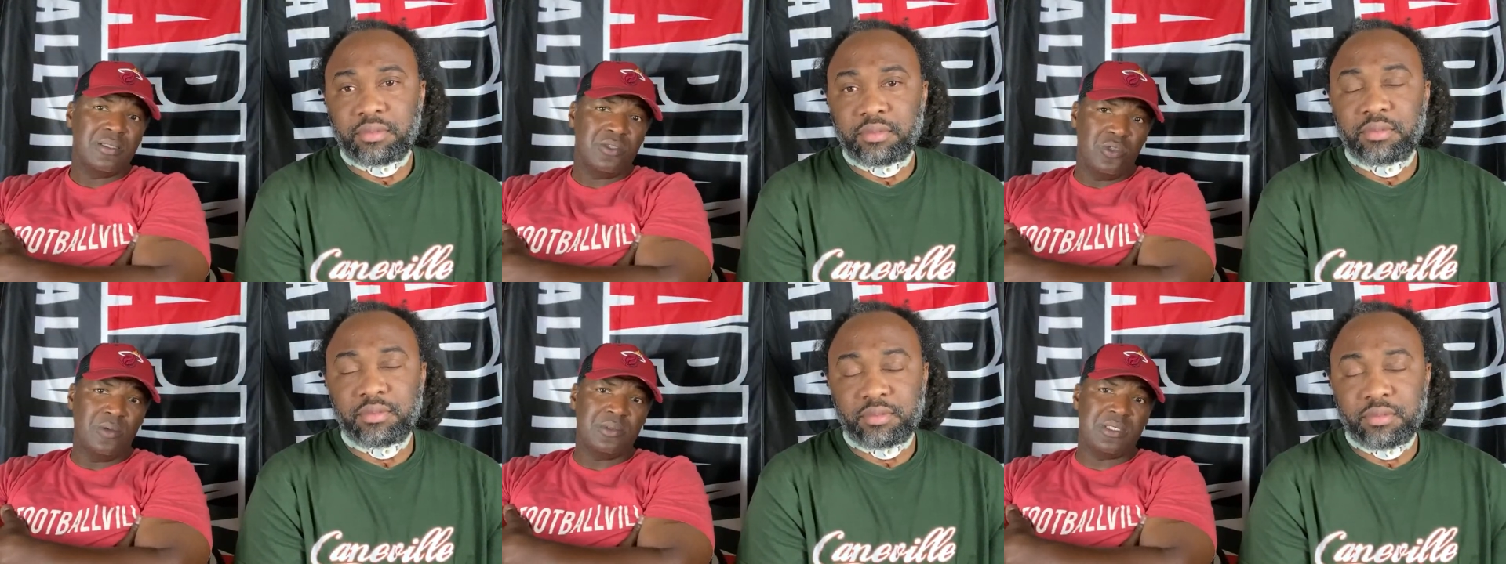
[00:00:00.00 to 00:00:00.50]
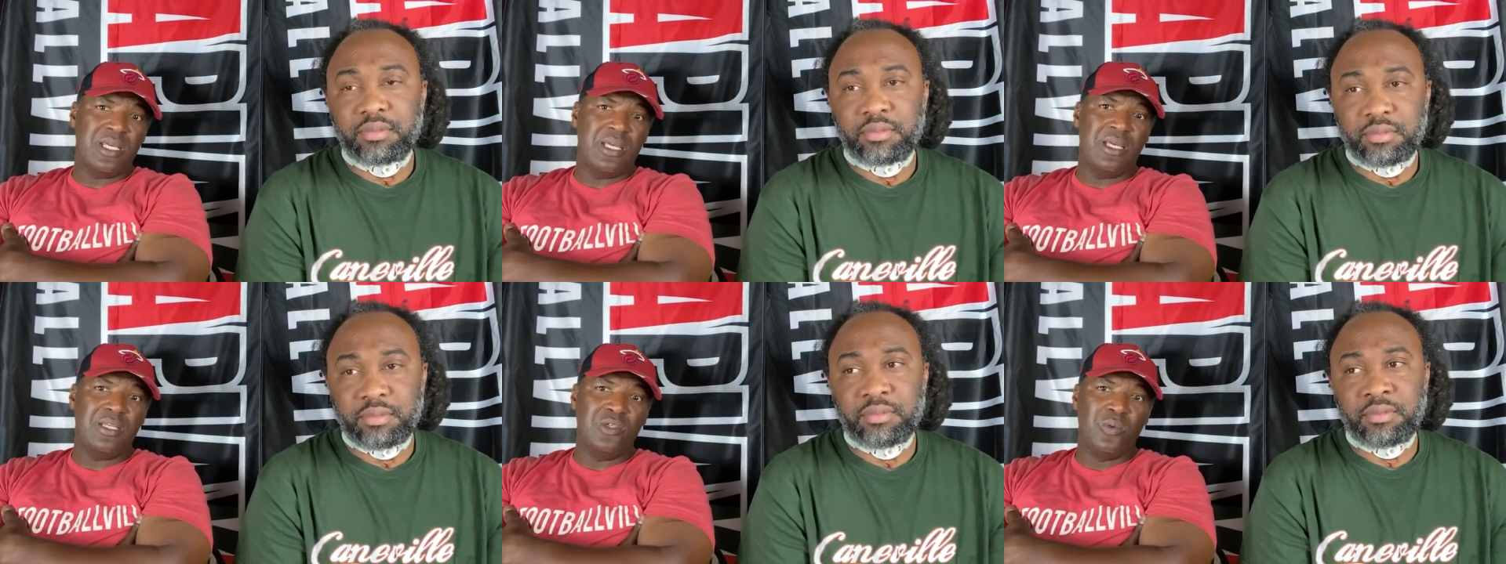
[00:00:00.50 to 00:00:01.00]
Speaker 1: You know what I'm
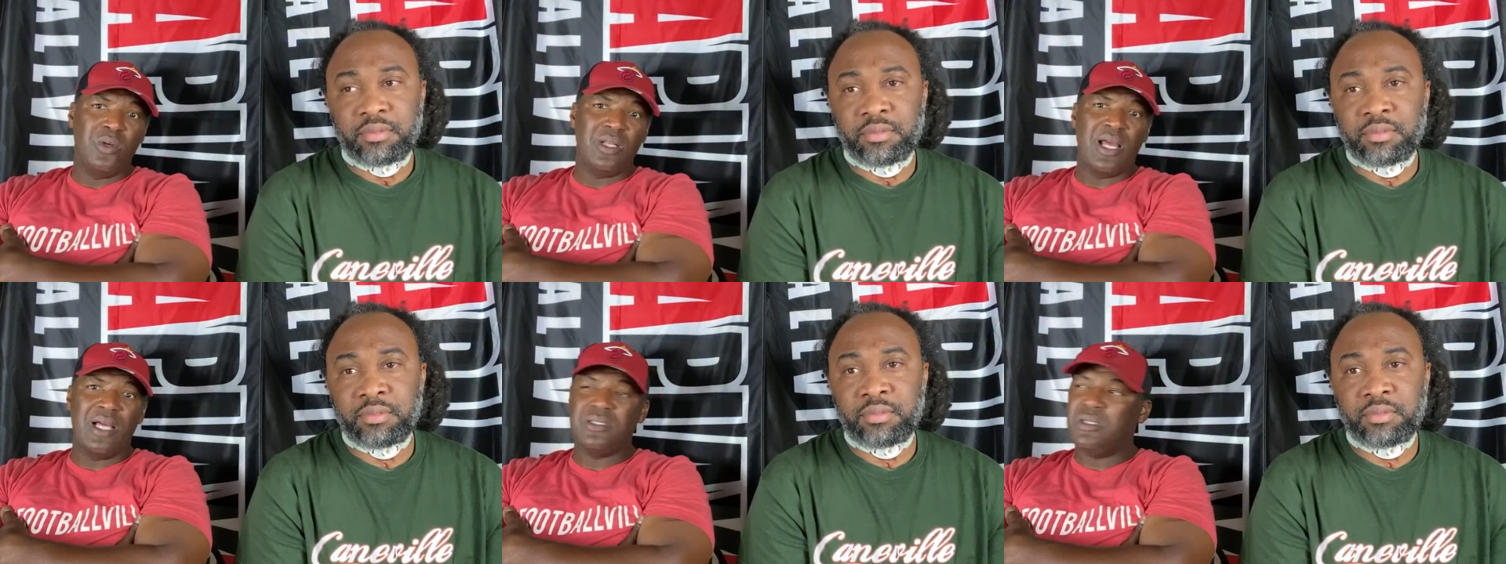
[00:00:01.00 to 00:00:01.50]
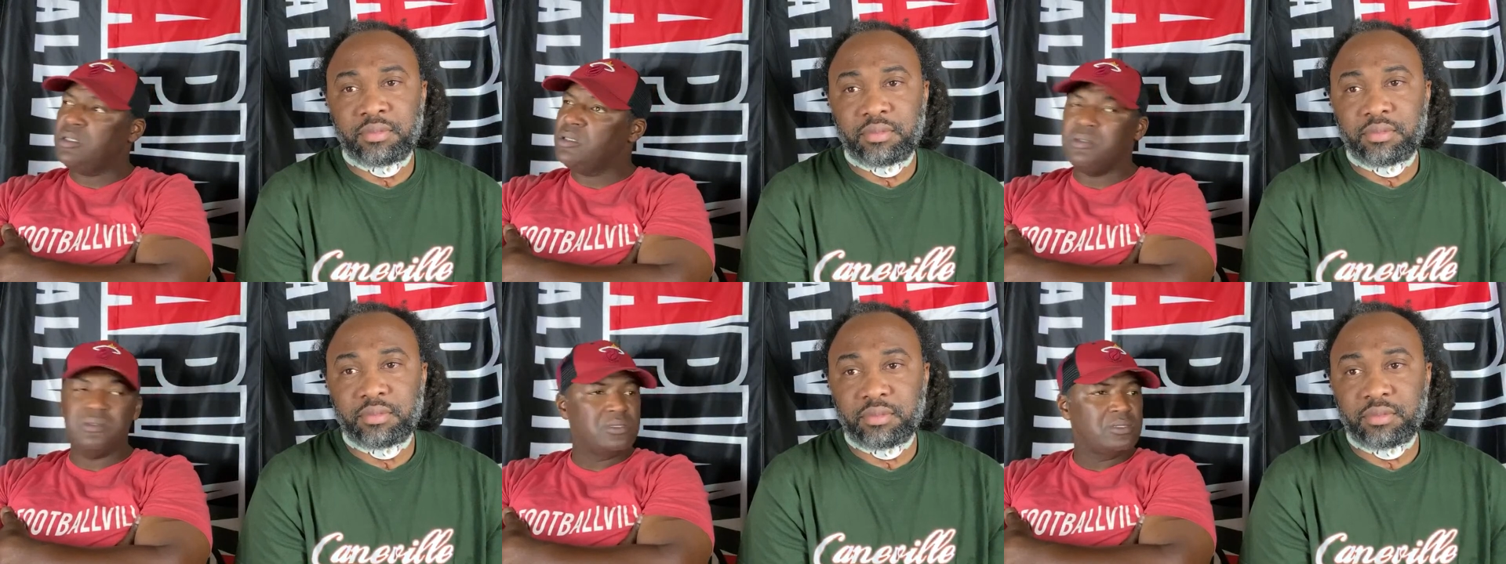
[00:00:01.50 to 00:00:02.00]
saying? You realize,
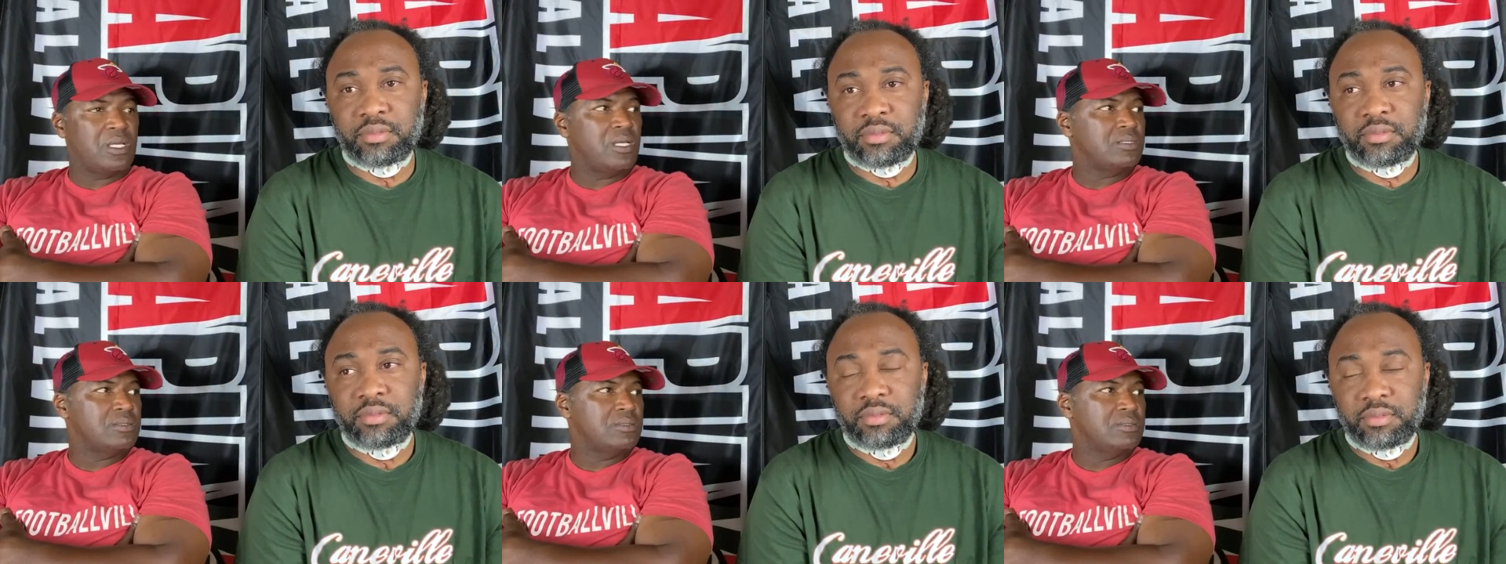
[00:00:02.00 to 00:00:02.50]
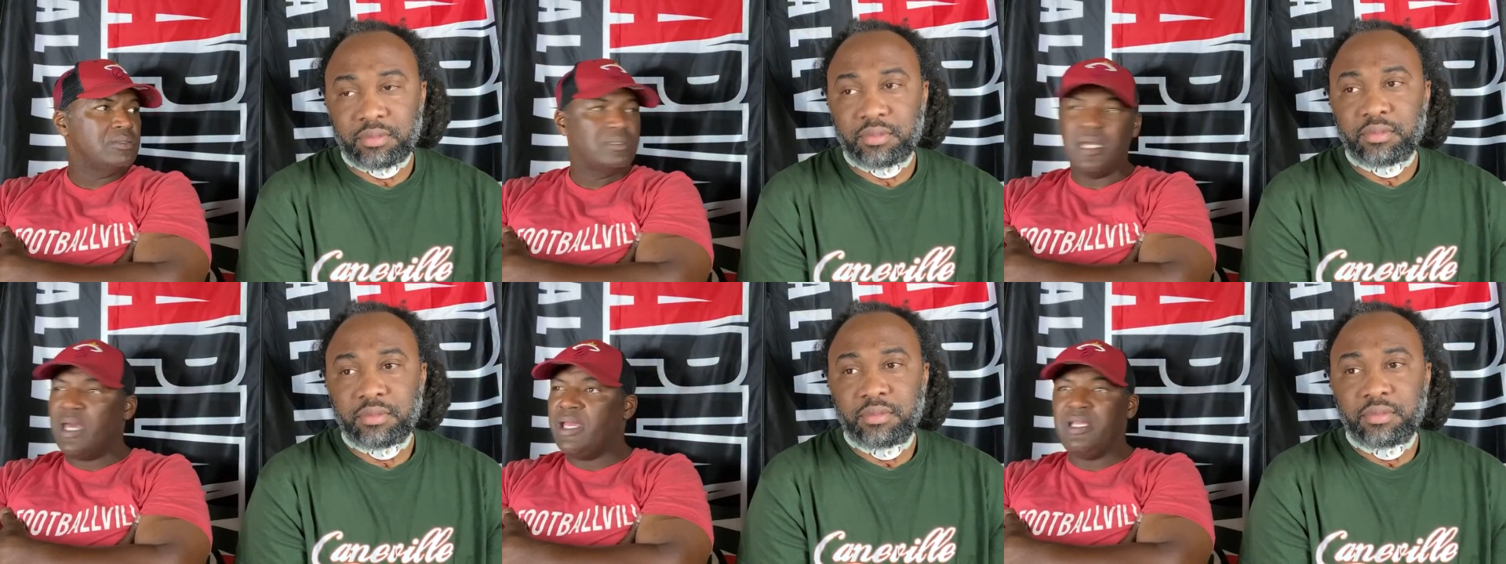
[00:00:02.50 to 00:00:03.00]
oh shit,
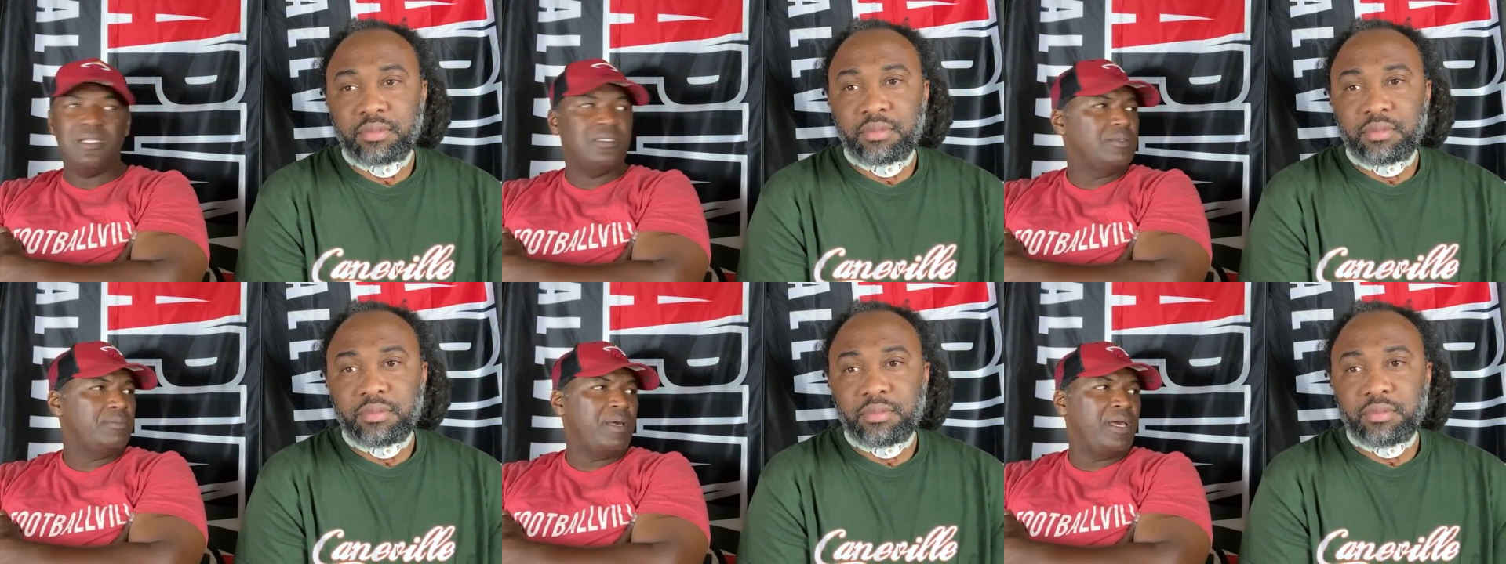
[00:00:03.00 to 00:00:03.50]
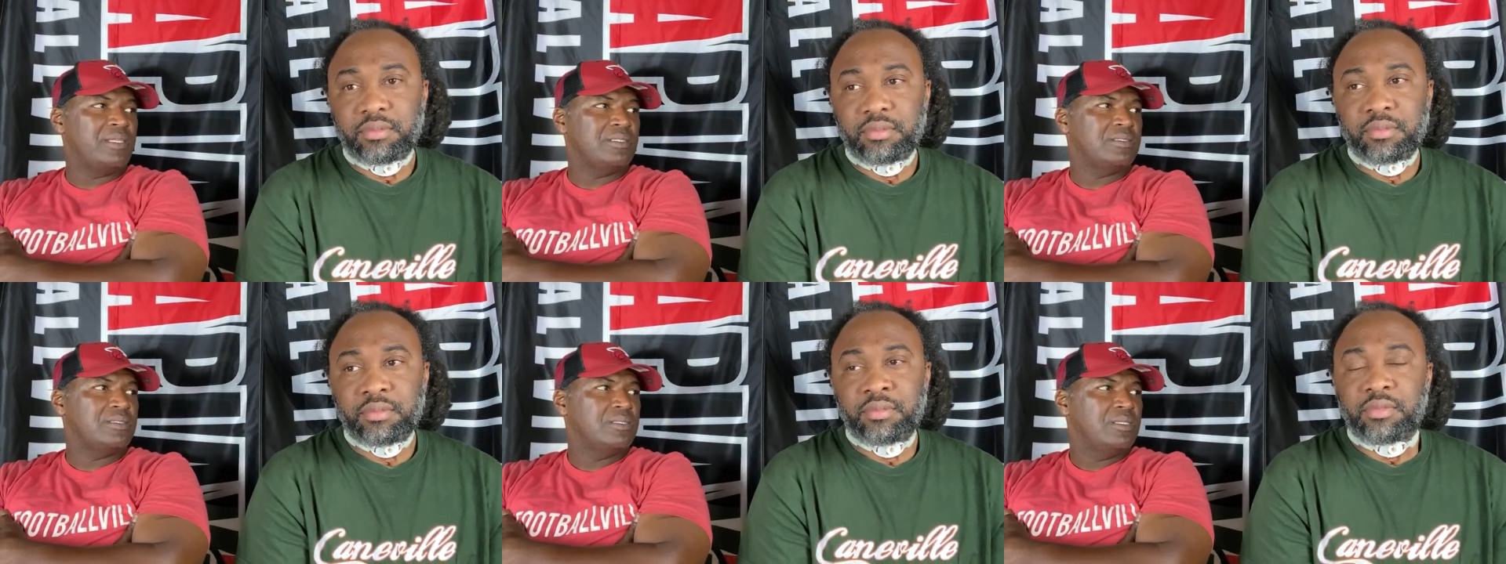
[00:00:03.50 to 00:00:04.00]
I ain't the baddest.